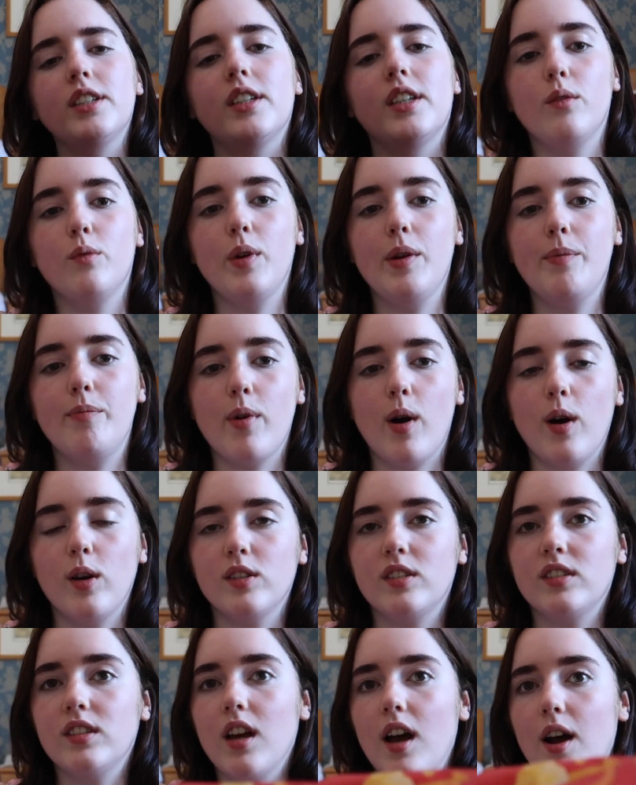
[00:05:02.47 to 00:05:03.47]
We
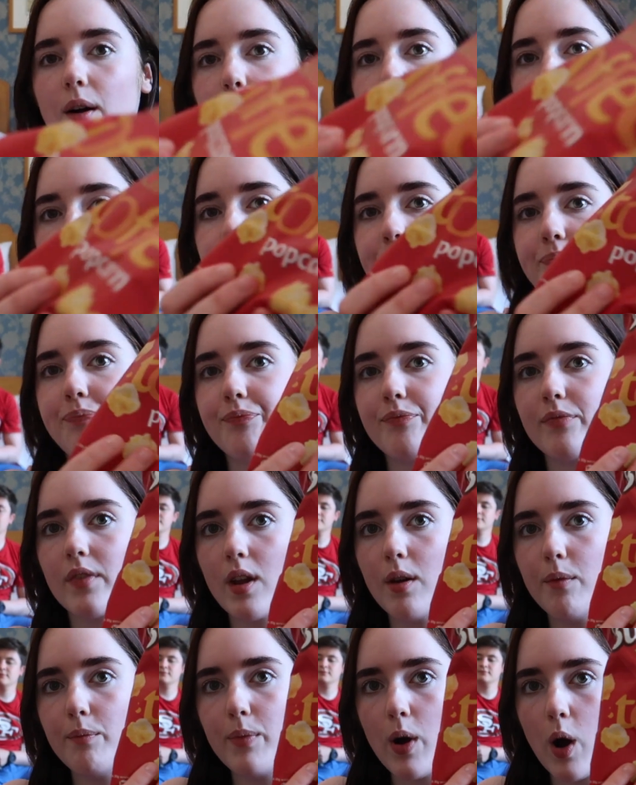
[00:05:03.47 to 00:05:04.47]
bought some
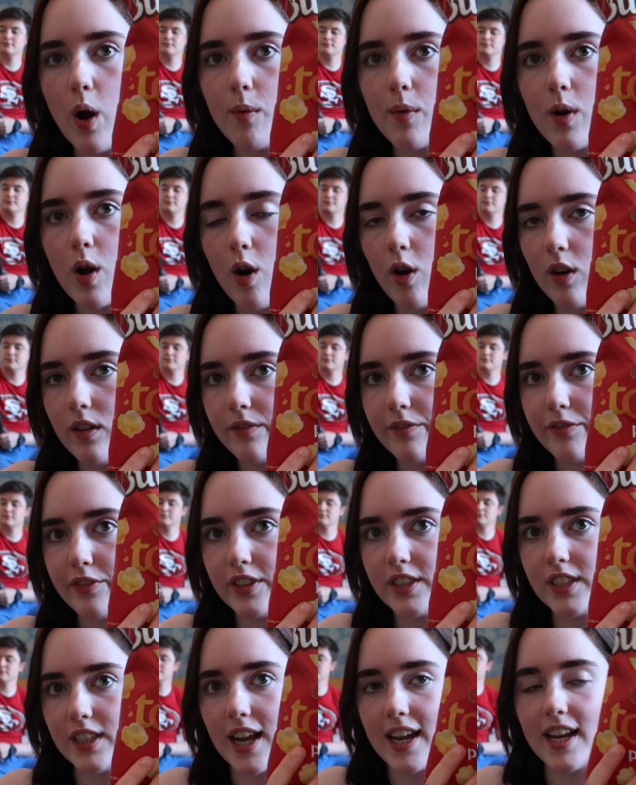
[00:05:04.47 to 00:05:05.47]
popcorn for
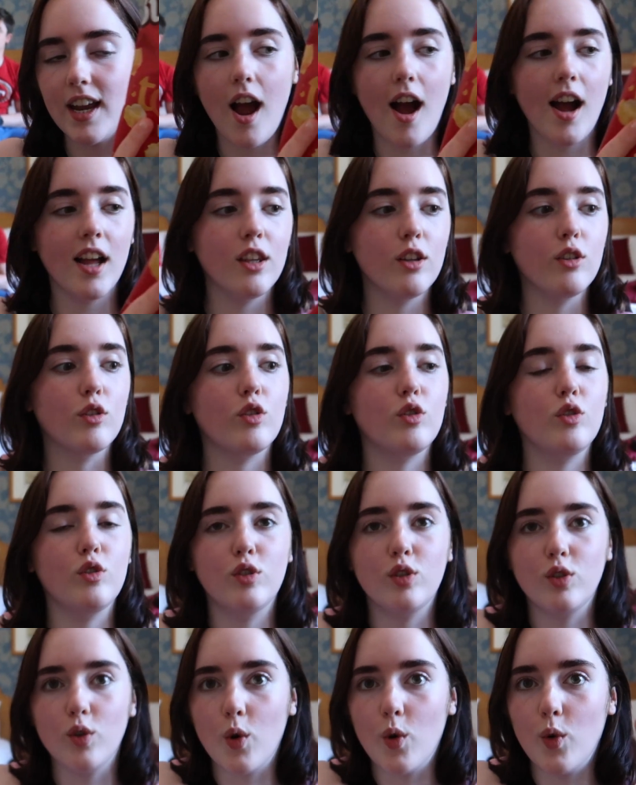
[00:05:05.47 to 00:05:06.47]
tonight. I
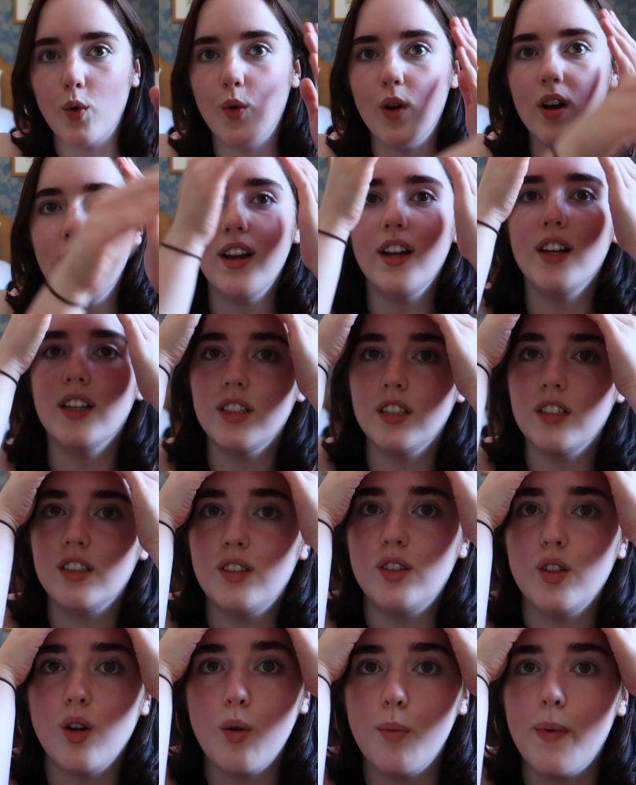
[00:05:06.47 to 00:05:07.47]
look
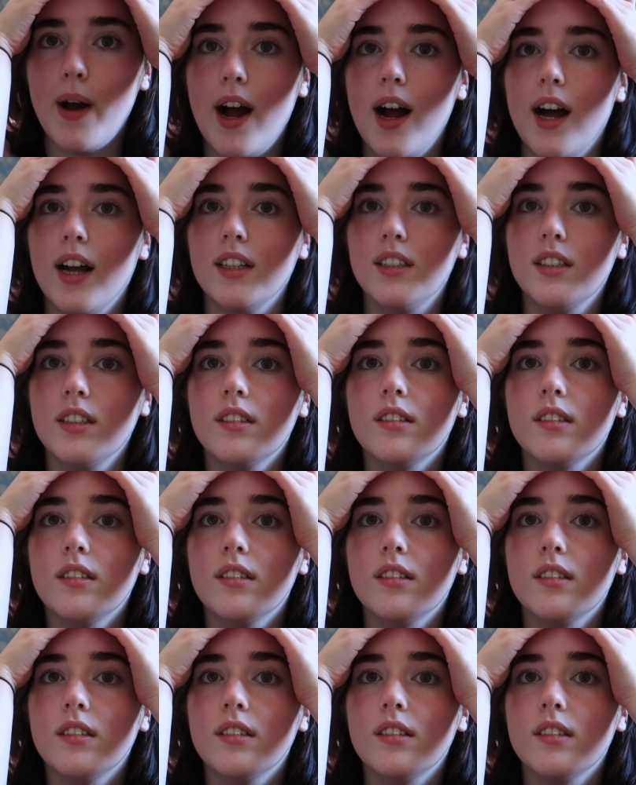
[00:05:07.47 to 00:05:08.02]
so bad.